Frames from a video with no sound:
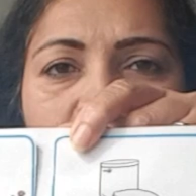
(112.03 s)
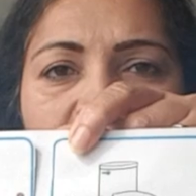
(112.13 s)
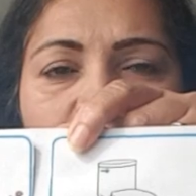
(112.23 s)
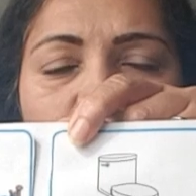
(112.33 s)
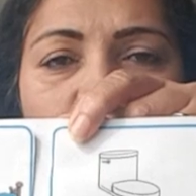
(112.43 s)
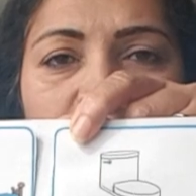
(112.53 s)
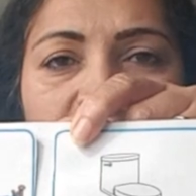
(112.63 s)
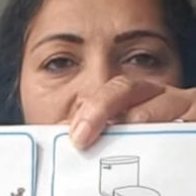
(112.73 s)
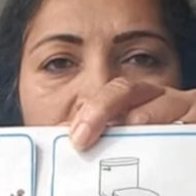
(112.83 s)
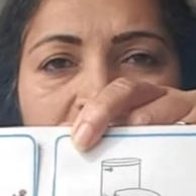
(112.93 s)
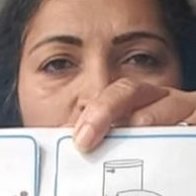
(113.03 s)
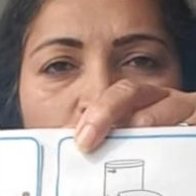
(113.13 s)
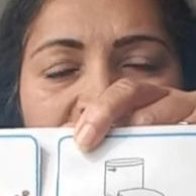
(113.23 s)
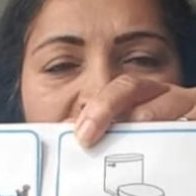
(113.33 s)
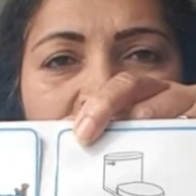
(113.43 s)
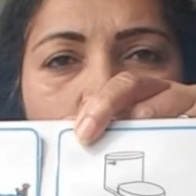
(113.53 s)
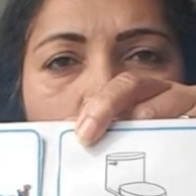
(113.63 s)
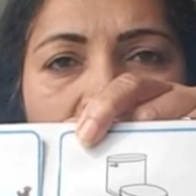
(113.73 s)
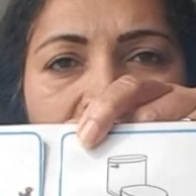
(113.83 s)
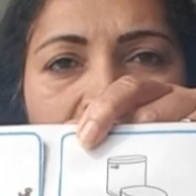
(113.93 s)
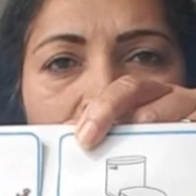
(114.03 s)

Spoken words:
teach your child once they wake